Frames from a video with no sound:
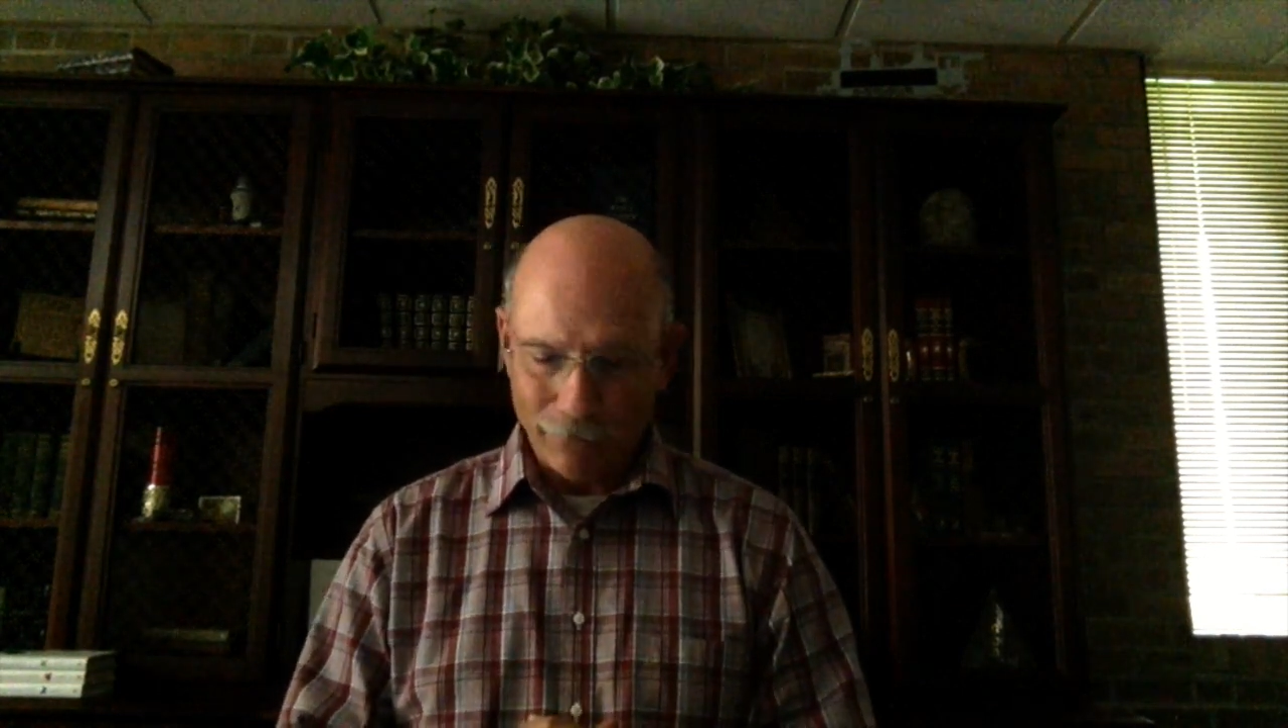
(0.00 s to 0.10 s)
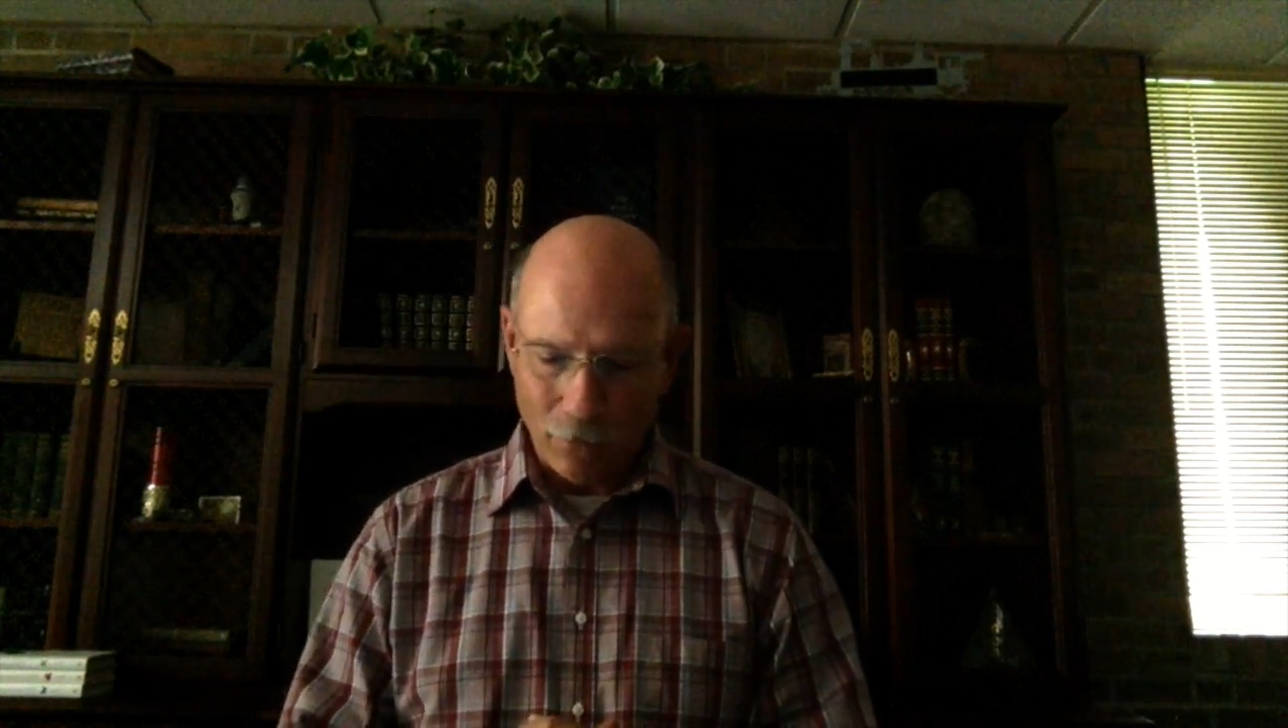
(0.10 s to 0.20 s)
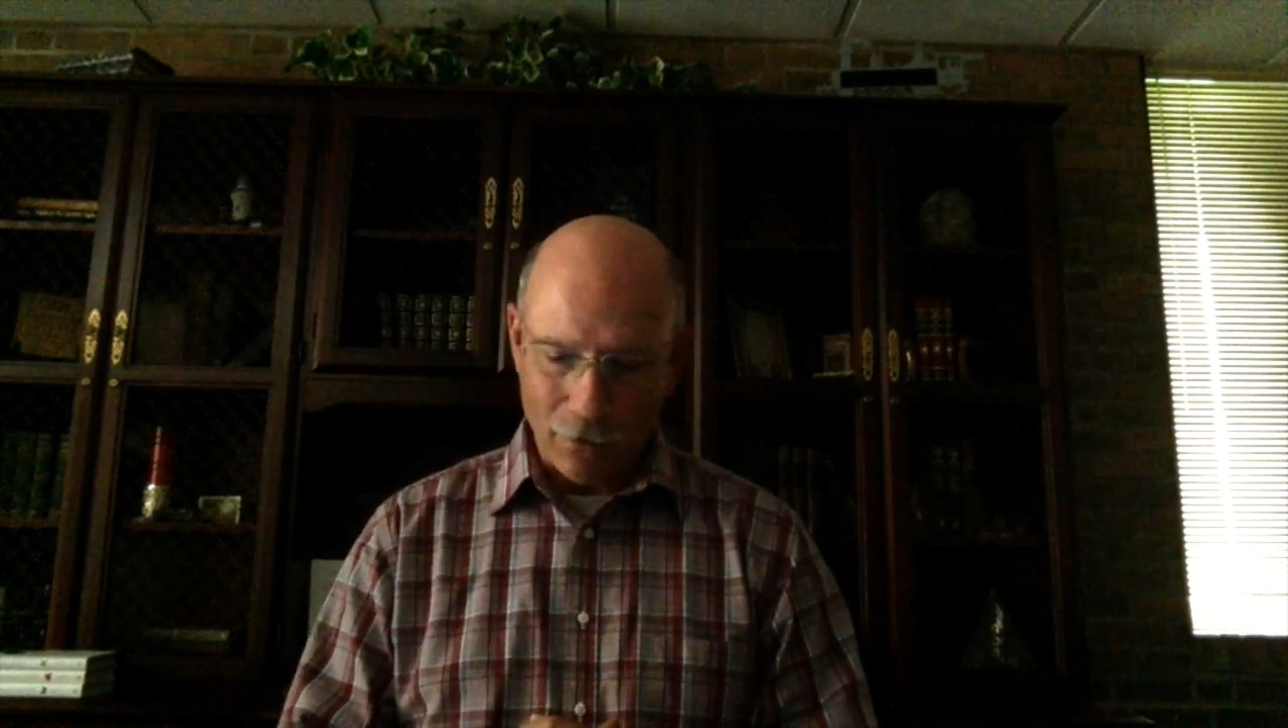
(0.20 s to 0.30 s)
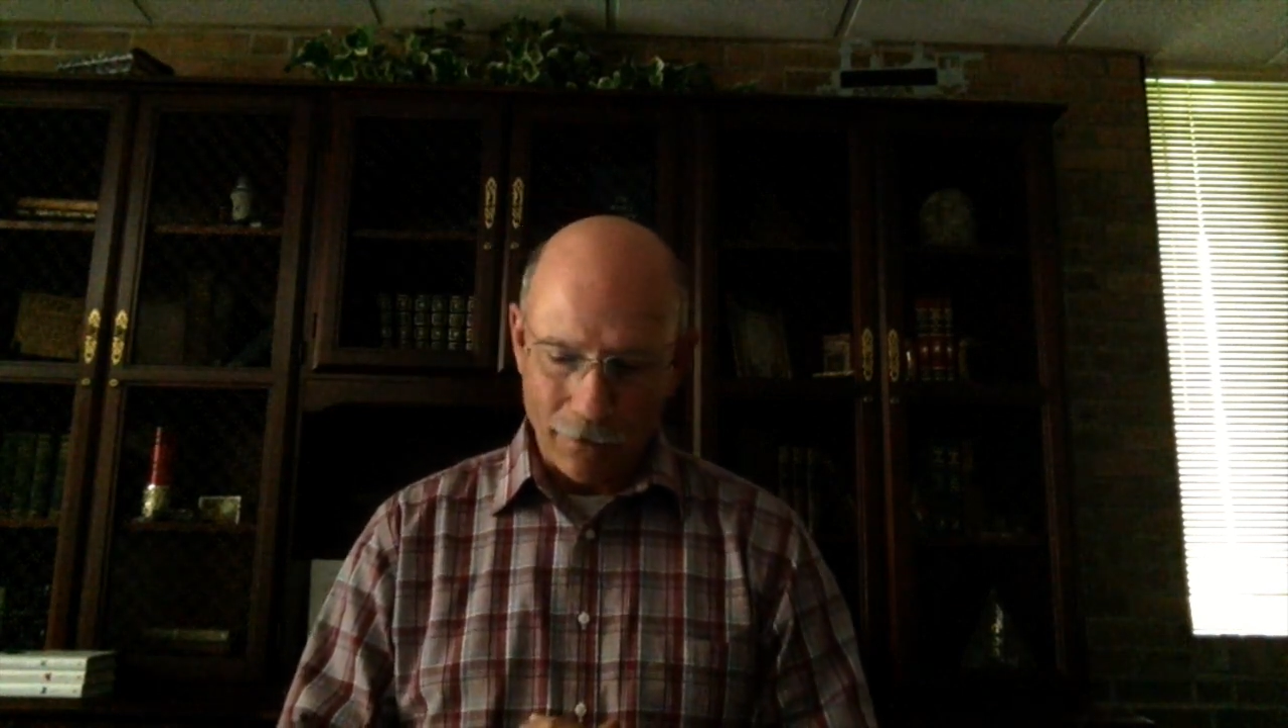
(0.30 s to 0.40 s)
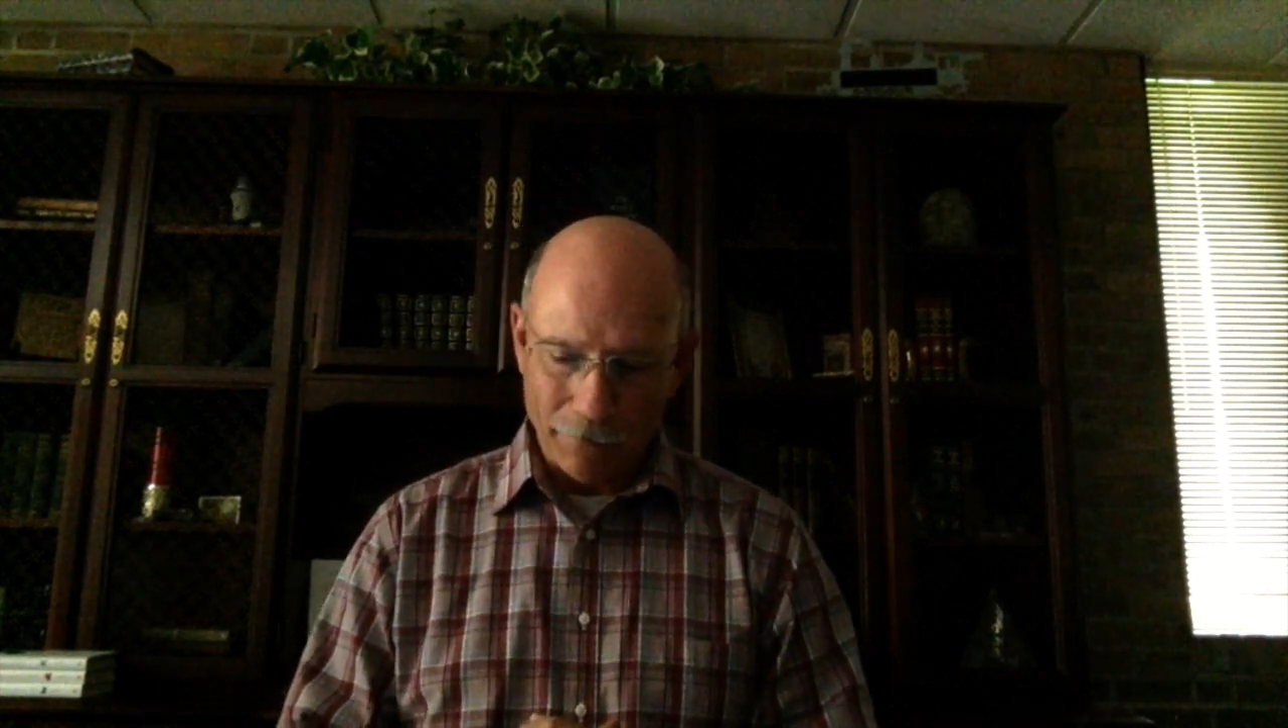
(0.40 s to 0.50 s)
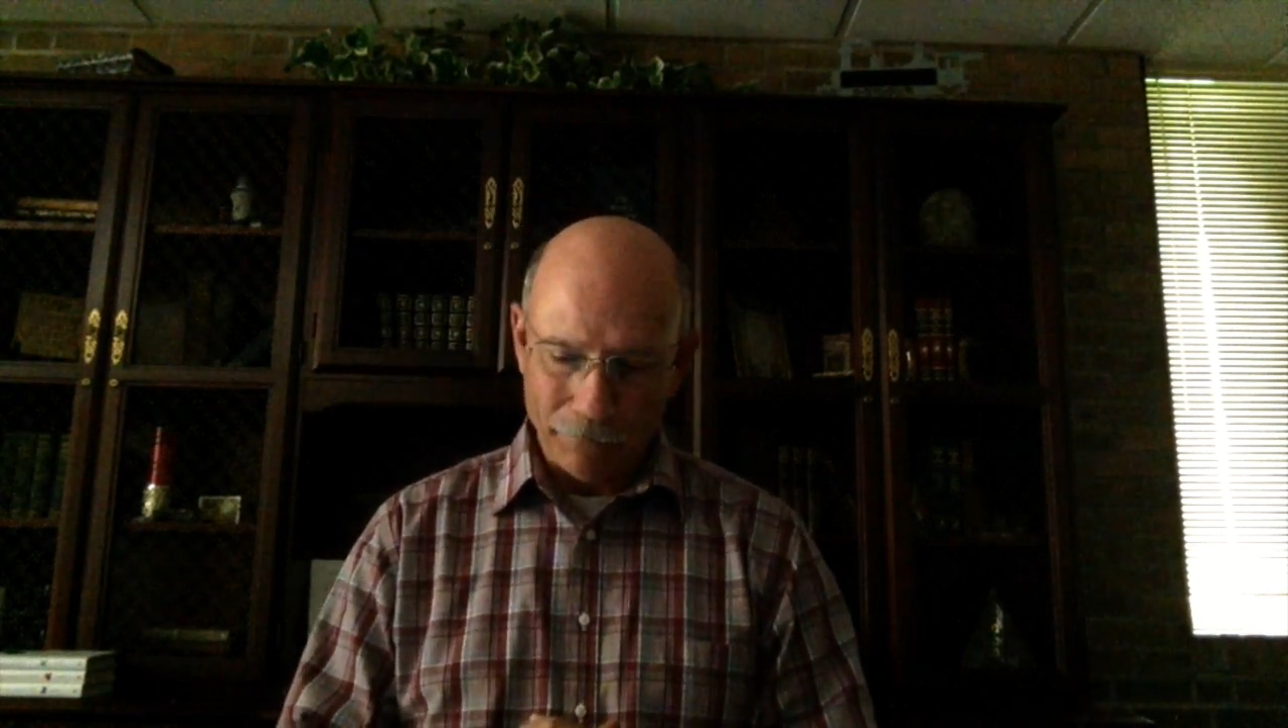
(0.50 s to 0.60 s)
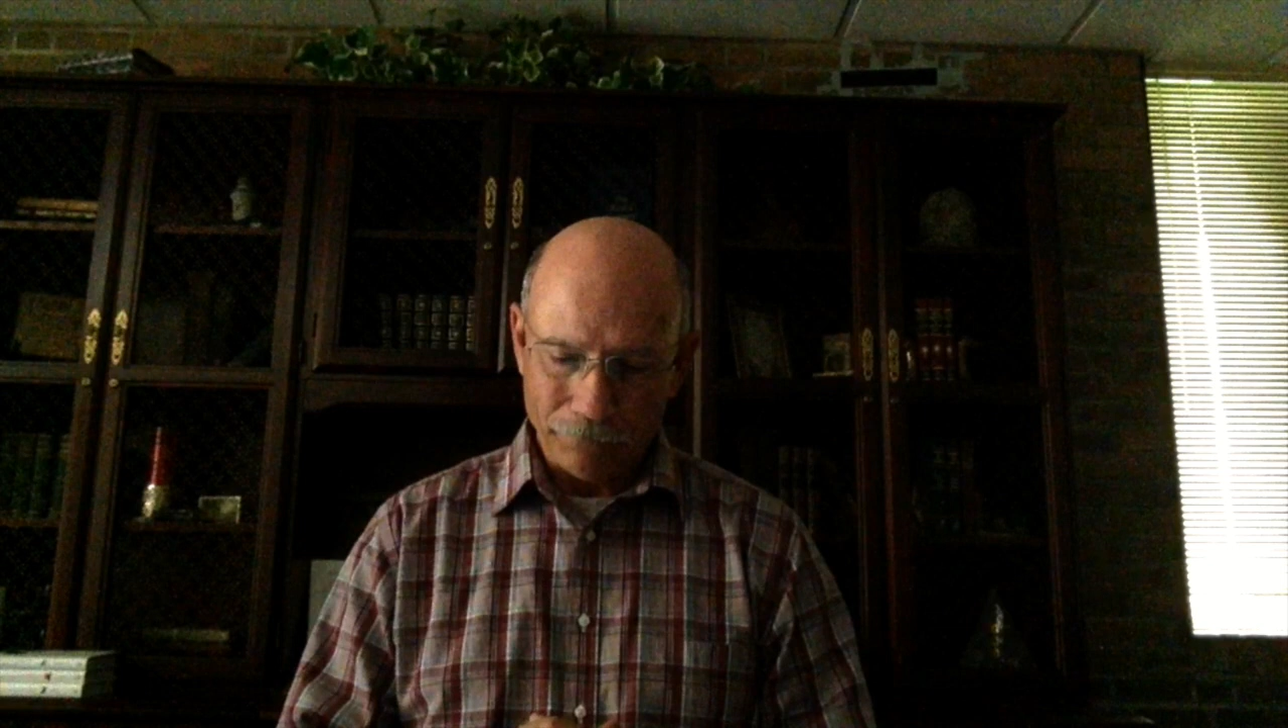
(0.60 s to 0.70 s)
4.